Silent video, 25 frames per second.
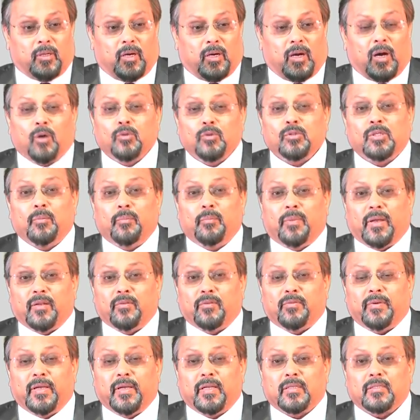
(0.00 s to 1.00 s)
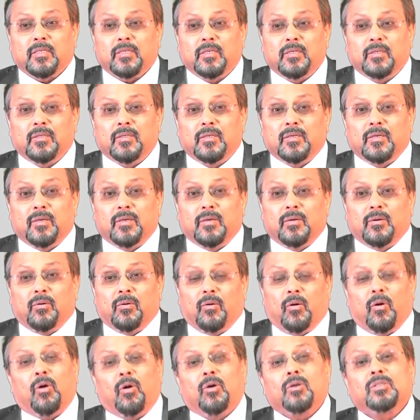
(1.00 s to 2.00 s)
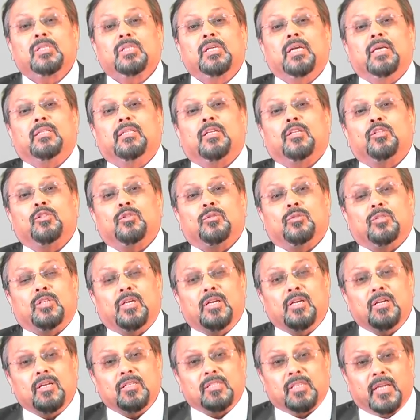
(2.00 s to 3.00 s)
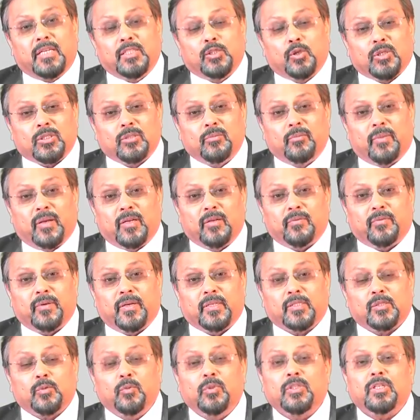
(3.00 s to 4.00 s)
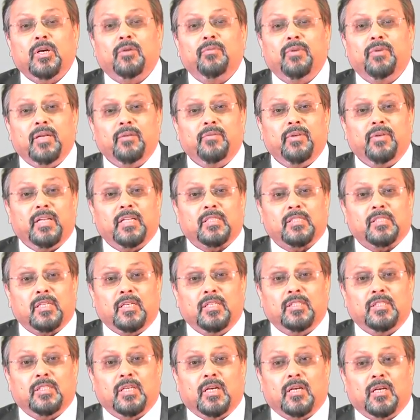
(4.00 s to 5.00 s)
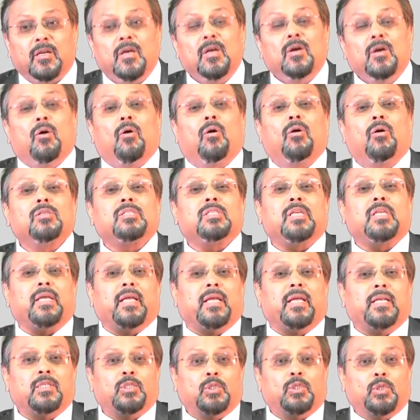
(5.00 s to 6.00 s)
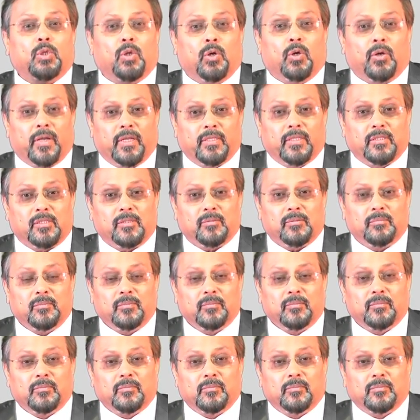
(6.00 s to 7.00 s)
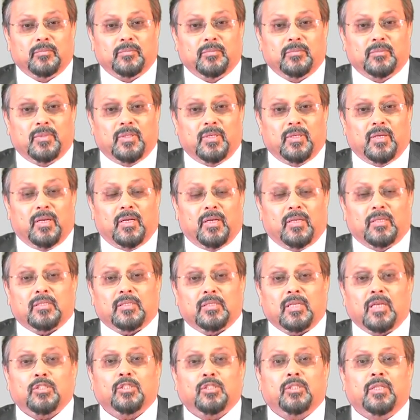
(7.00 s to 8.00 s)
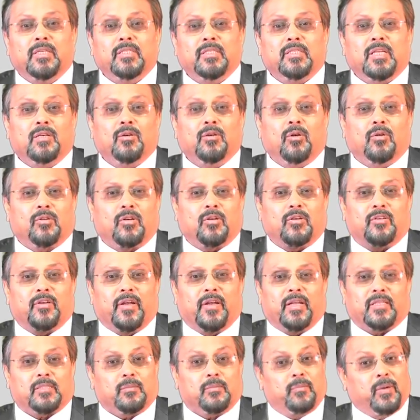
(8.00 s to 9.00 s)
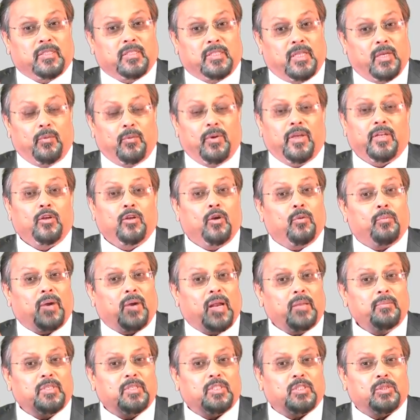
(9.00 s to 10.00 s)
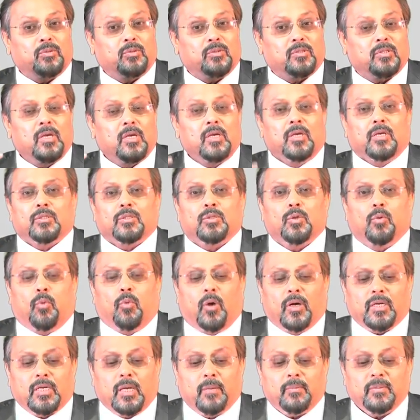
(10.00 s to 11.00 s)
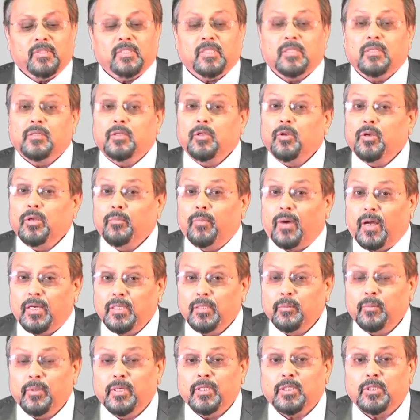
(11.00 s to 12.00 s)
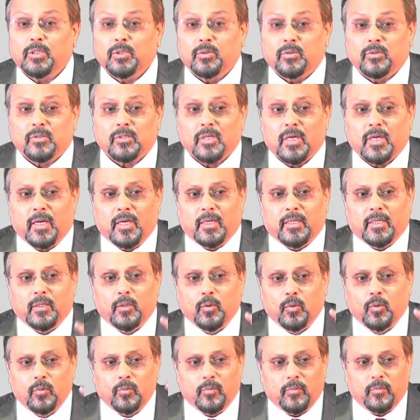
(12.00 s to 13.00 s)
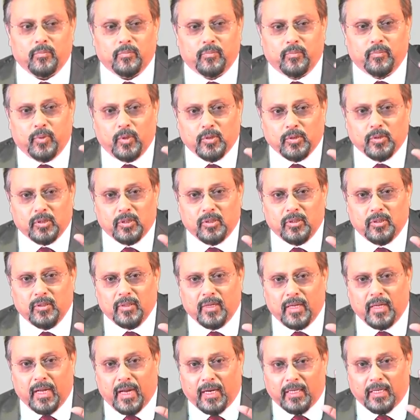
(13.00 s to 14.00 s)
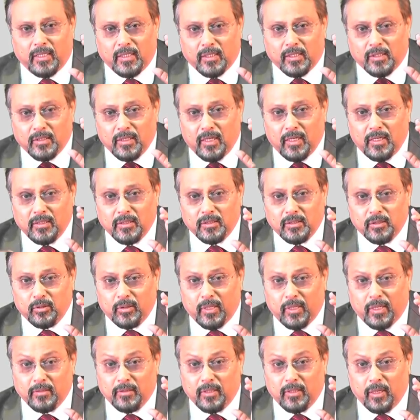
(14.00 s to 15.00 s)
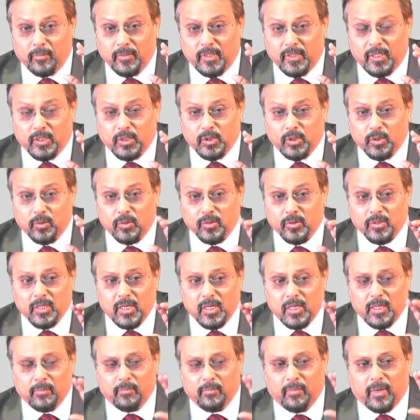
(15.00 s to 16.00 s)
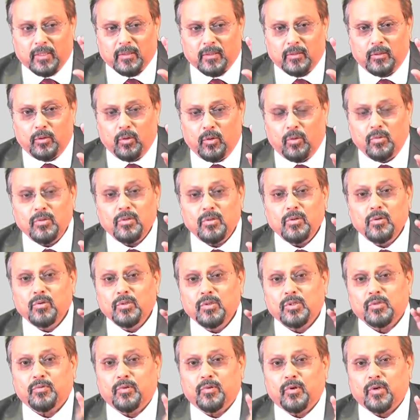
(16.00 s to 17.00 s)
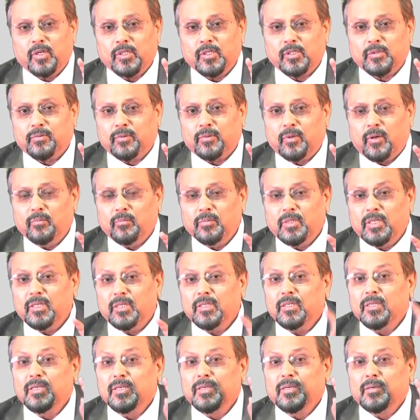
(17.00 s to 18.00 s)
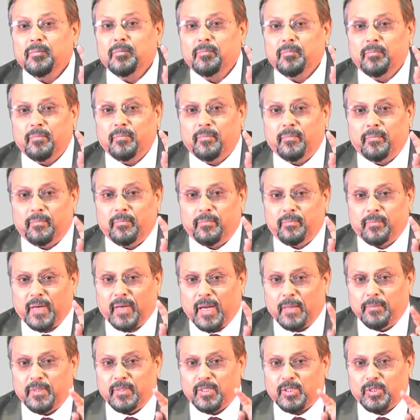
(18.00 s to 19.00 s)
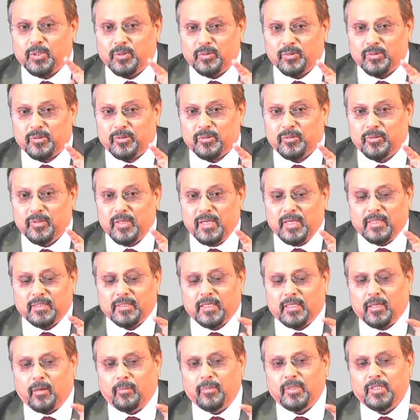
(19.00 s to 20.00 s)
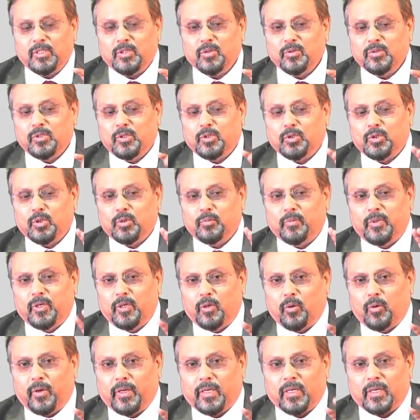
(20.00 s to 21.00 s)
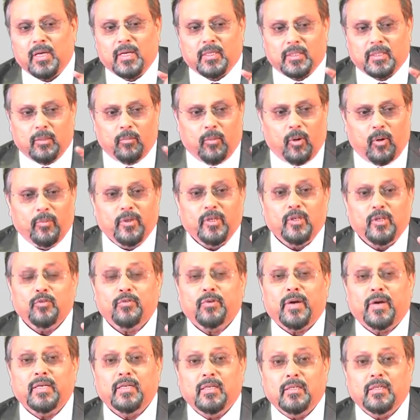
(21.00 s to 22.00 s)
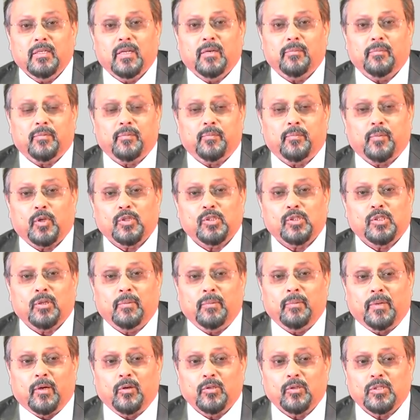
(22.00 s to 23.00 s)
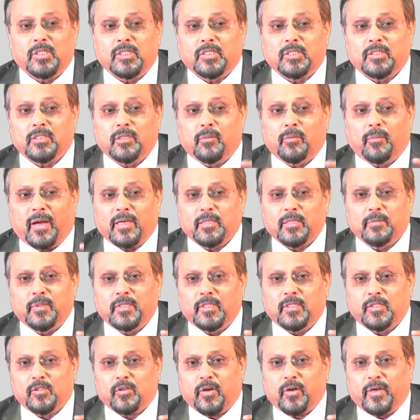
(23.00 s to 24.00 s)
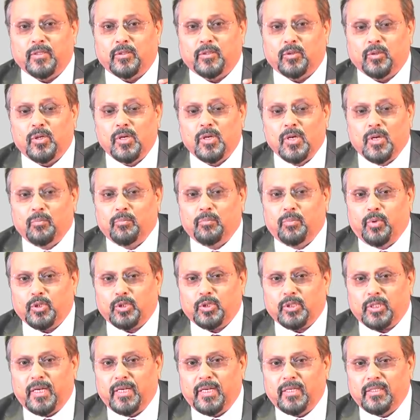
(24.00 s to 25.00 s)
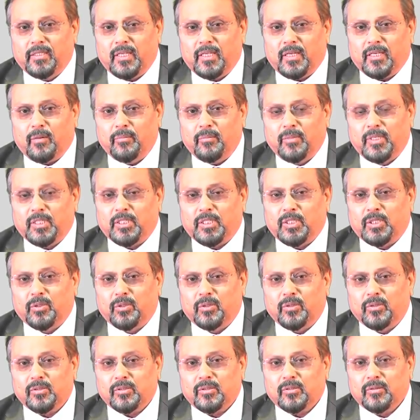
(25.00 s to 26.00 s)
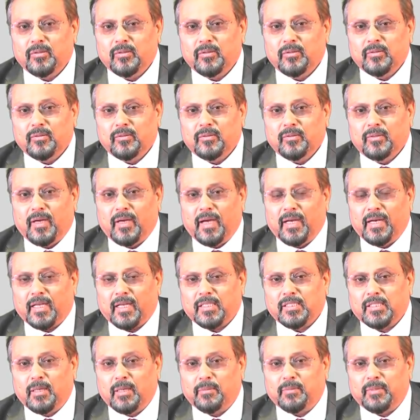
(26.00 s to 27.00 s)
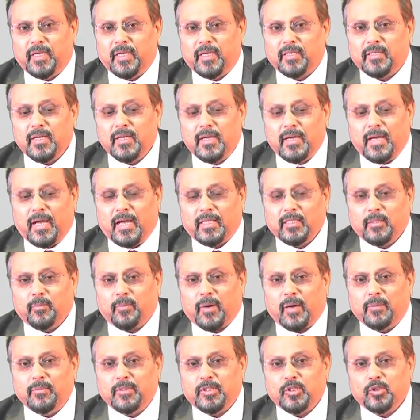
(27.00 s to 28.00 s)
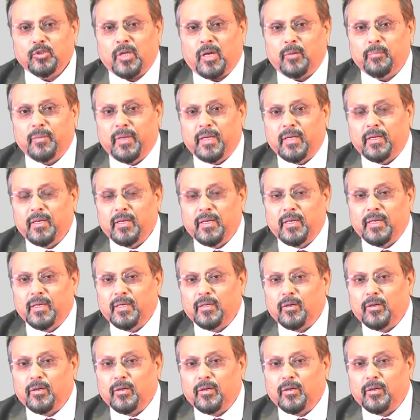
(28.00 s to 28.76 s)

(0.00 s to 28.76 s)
housing benefits, or say the children's education benefits which are very essential, or say insurance. Such things are not addressed, but they were your prime issues. So, what happens is during multiple issues you put additional issues as dummy issues, but do not lose focus from the prime issues. The dummy issues you should be knowing. The moment you find in the process of negotiation the management is trying to push in the dummy issues and accept it, and the prime issues are being